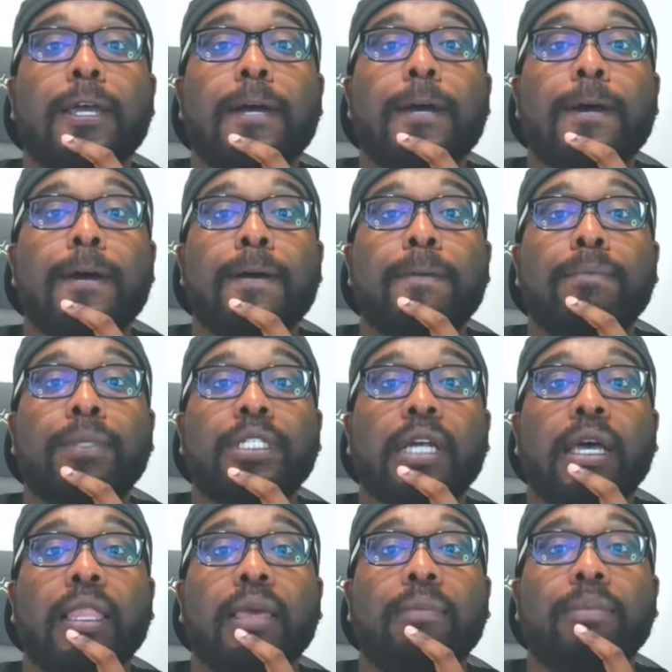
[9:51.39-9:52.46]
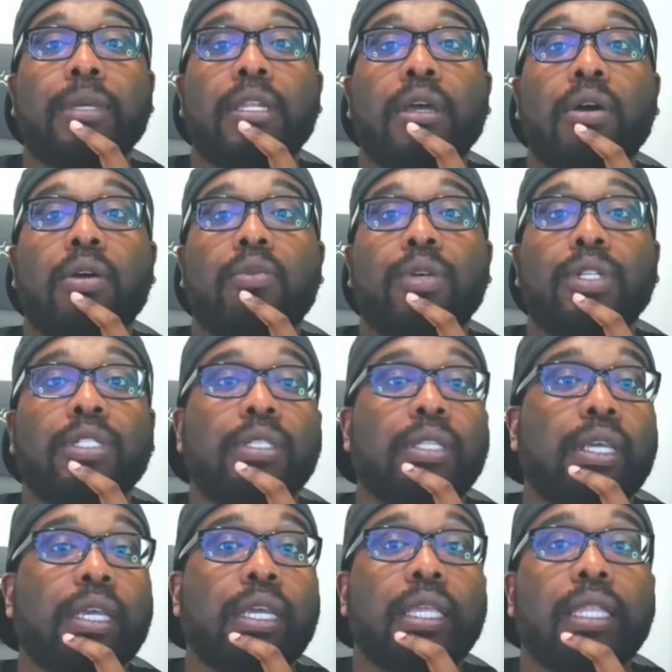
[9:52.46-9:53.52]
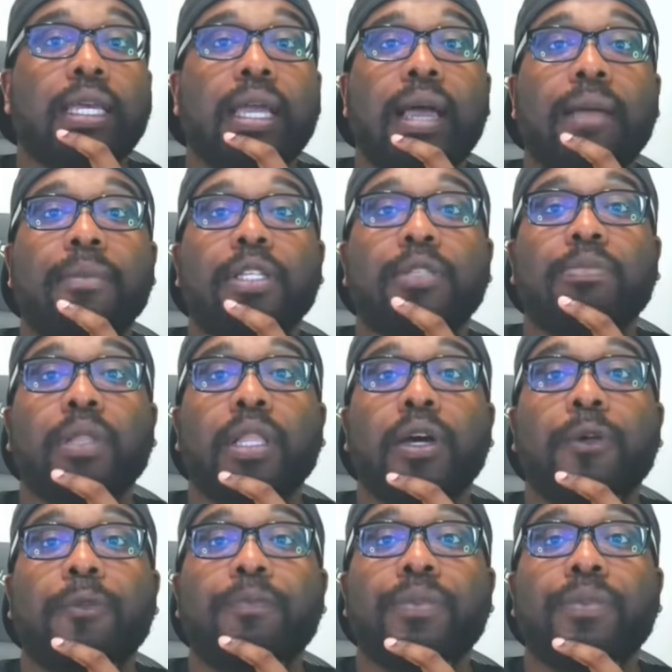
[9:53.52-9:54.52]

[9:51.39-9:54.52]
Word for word: Um, but y'all let me know what you think in the comments below.